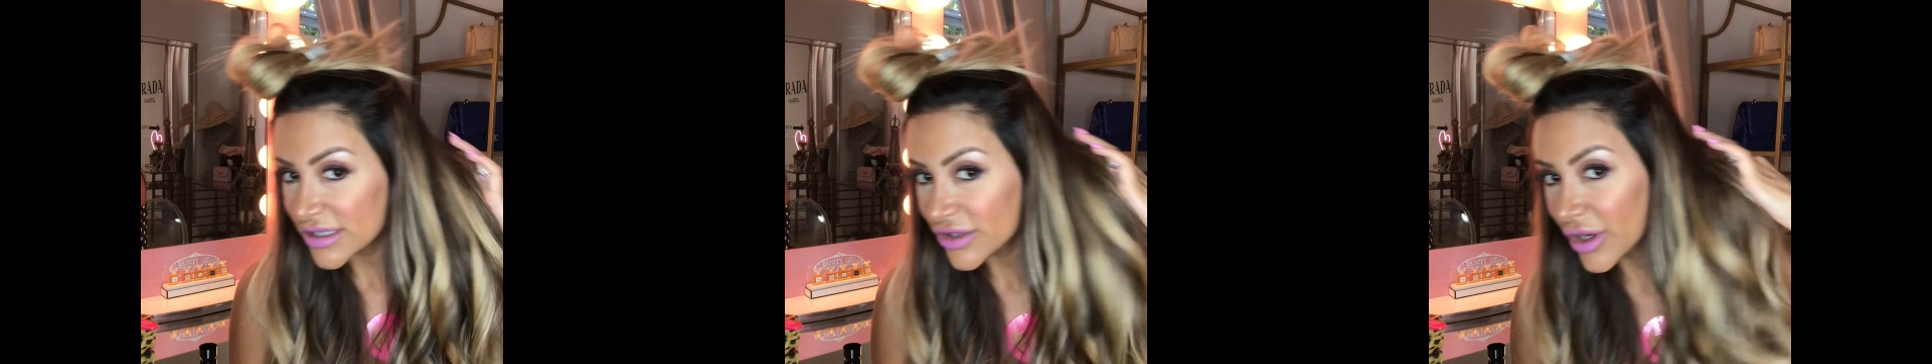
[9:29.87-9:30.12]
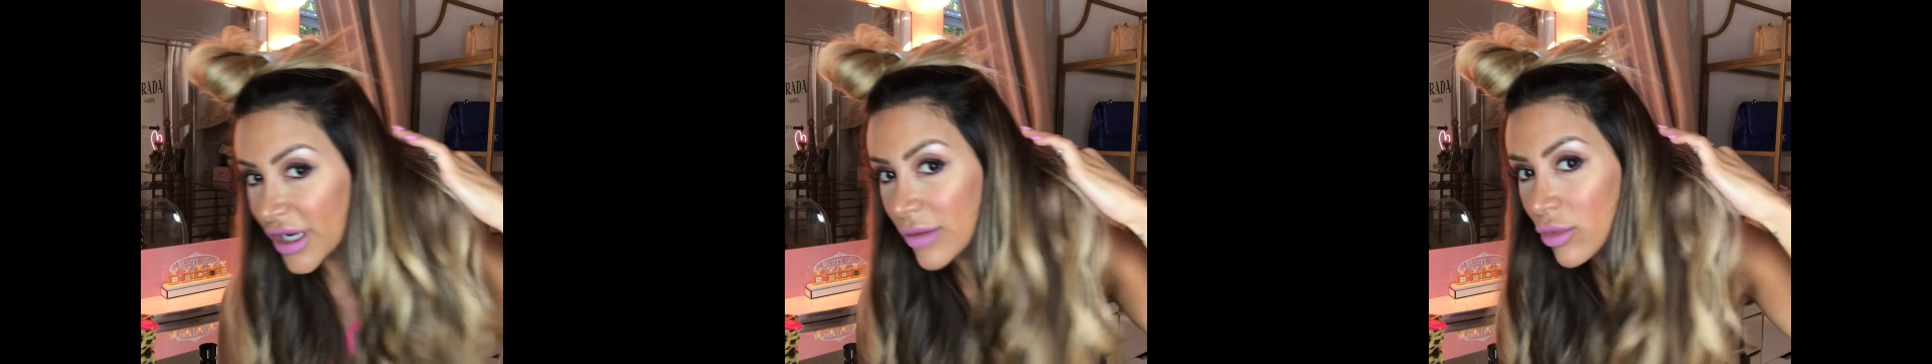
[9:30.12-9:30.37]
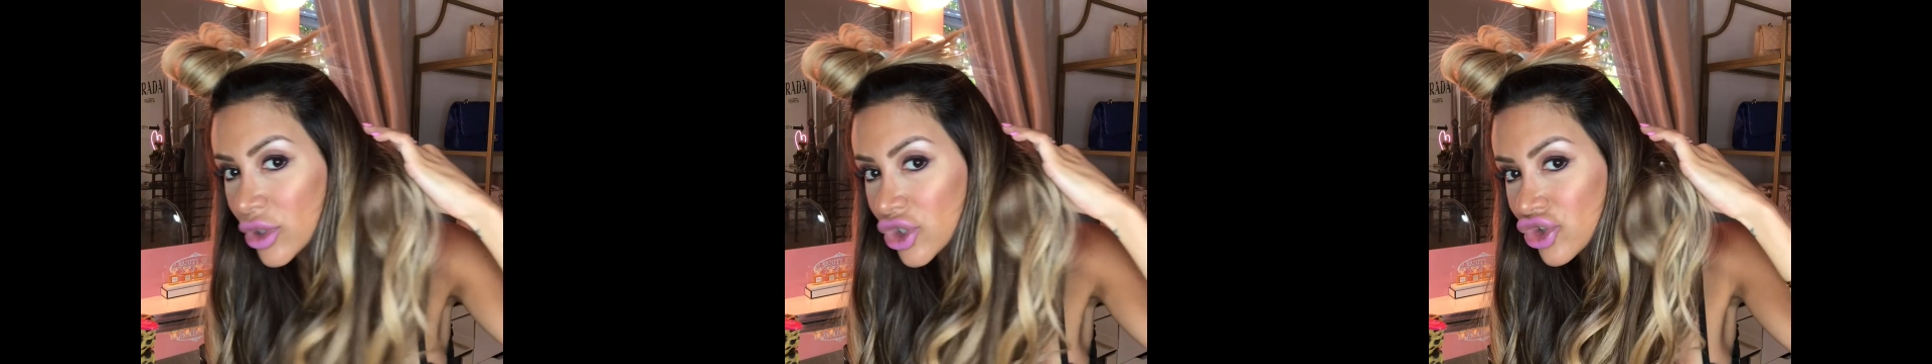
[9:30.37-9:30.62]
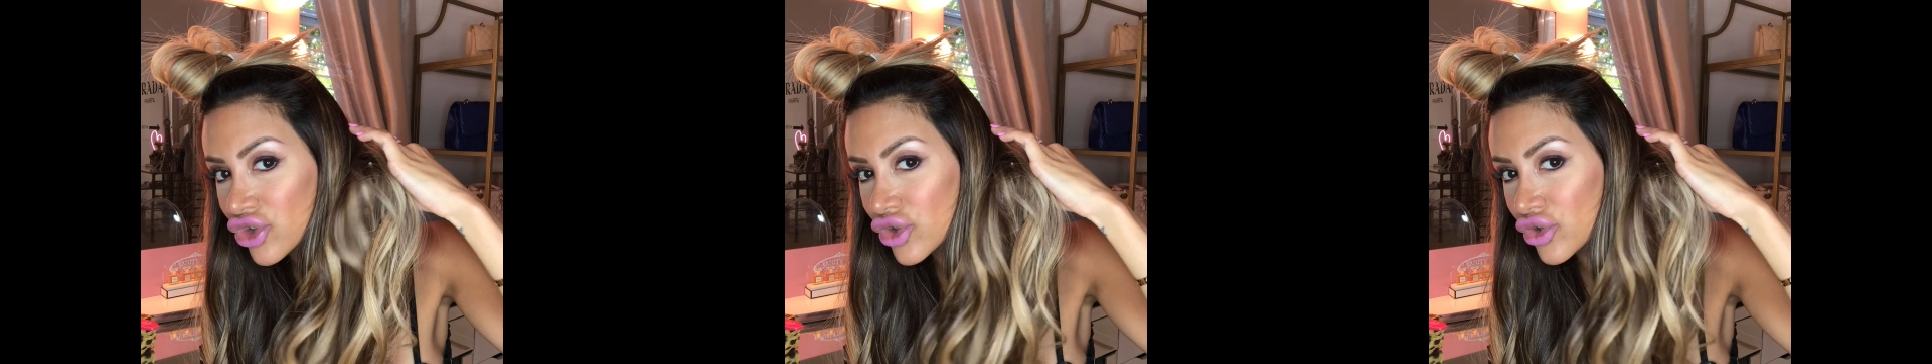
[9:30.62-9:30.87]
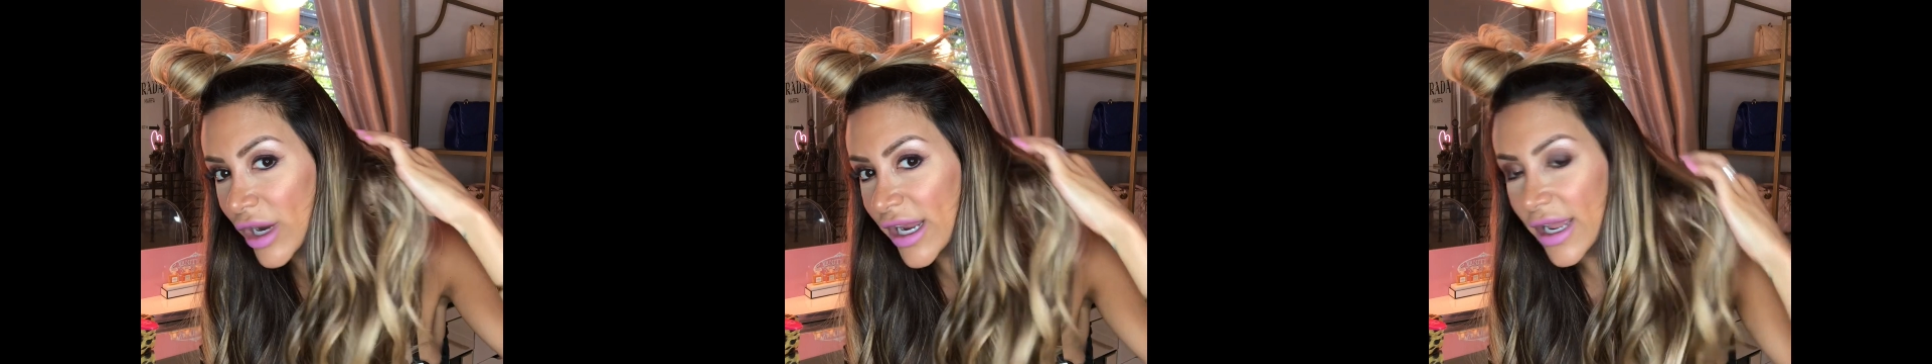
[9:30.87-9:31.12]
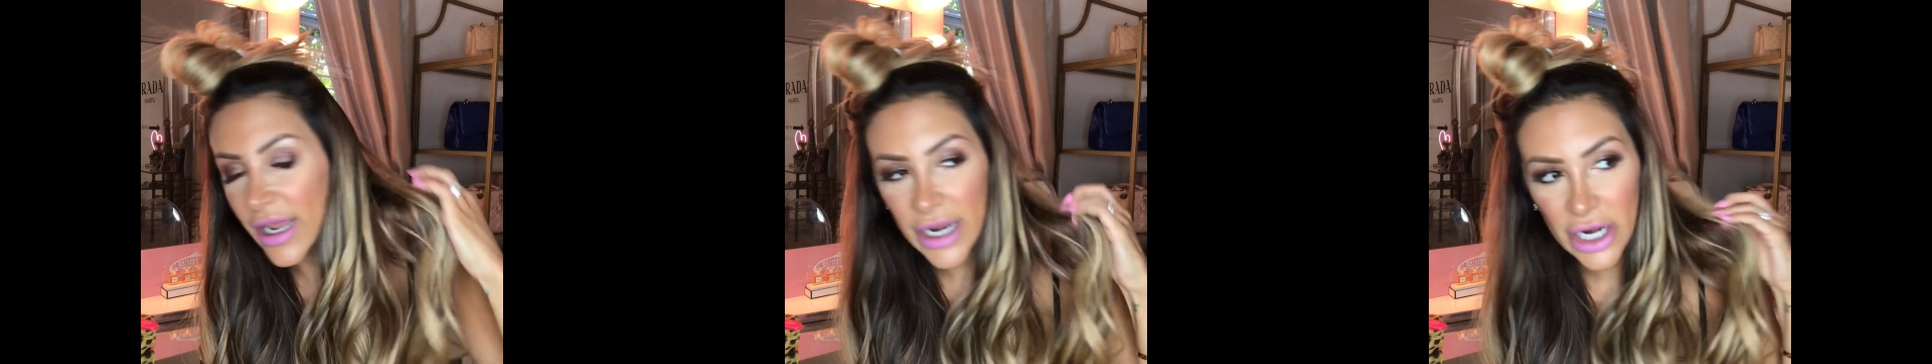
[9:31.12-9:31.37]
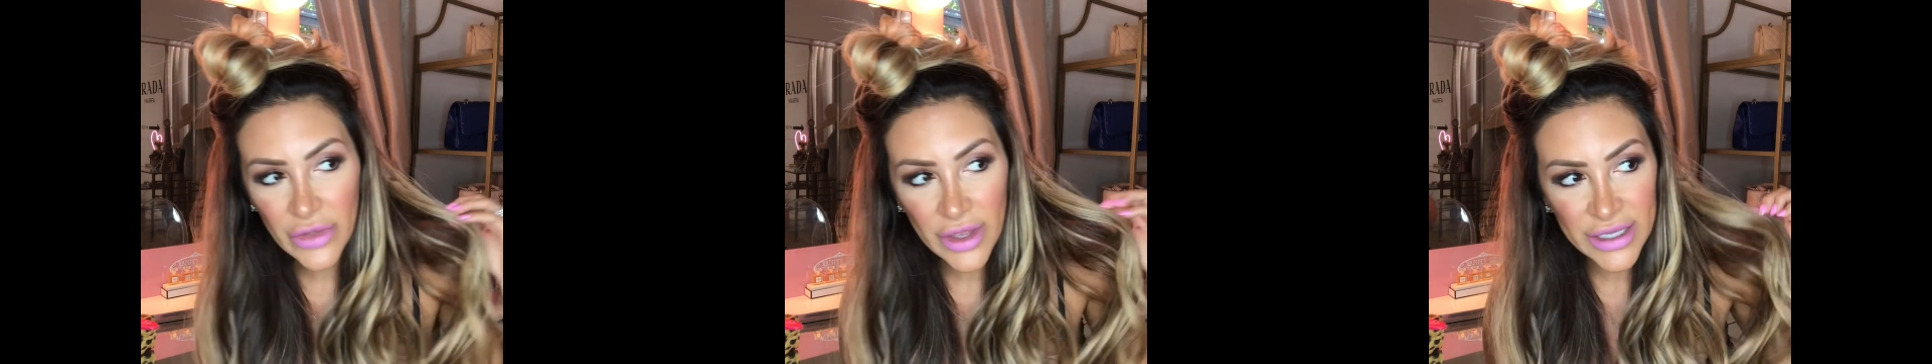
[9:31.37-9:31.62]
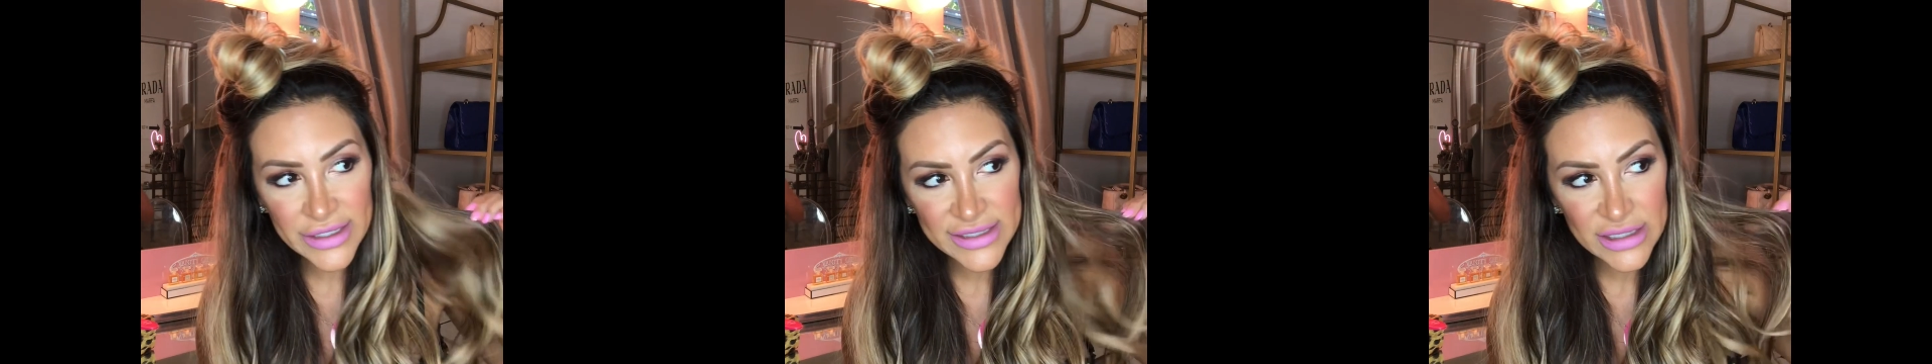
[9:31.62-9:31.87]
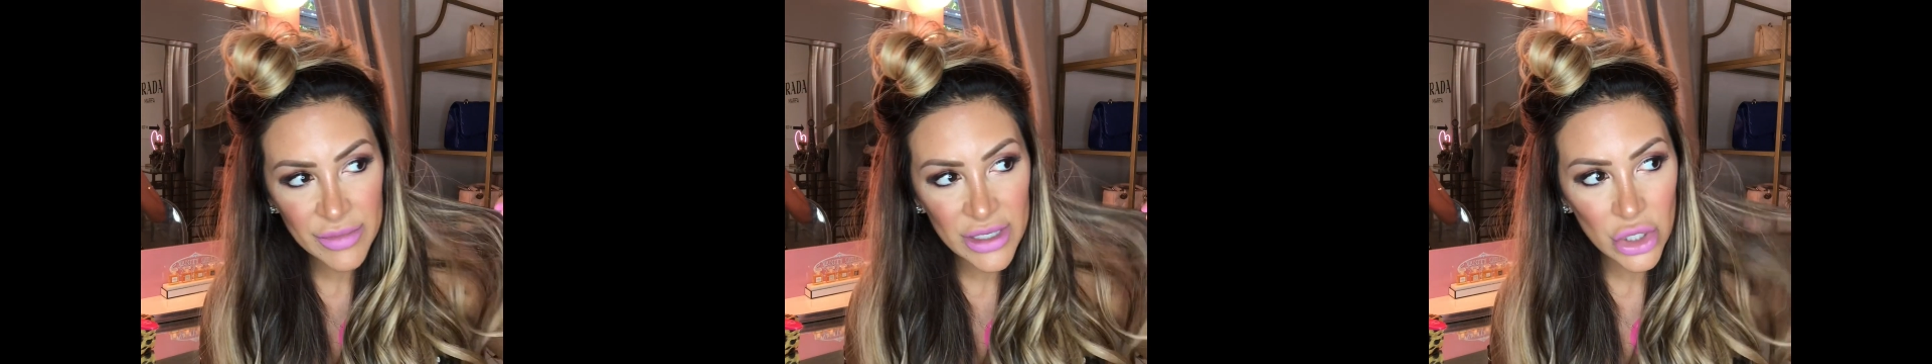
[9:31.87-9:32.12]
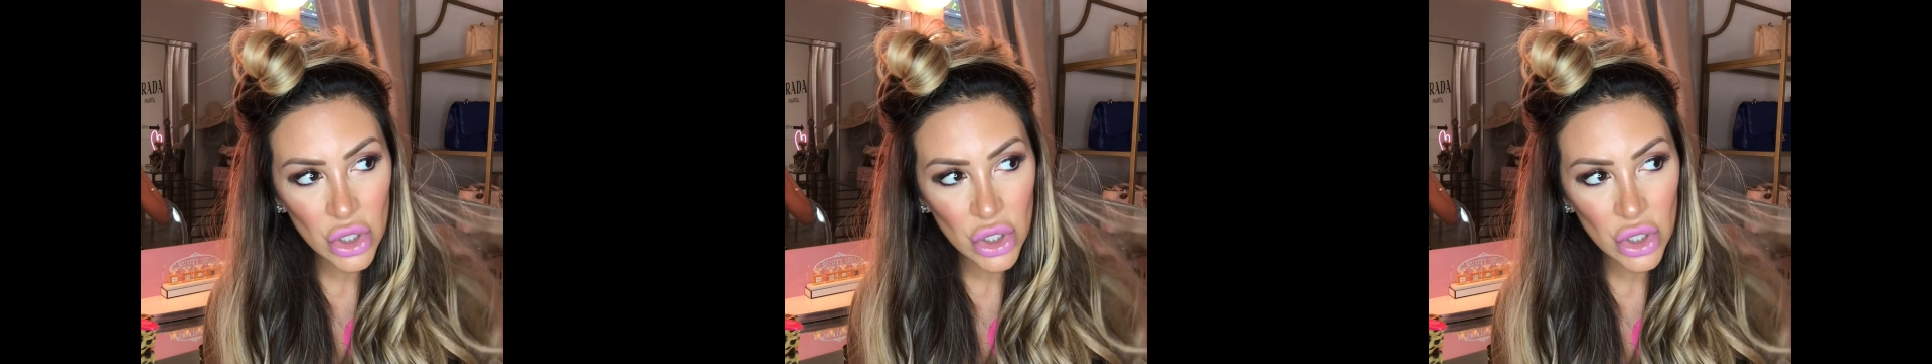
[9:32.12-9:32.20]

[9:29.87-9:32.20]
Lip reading: is there any more straight hair that needs to be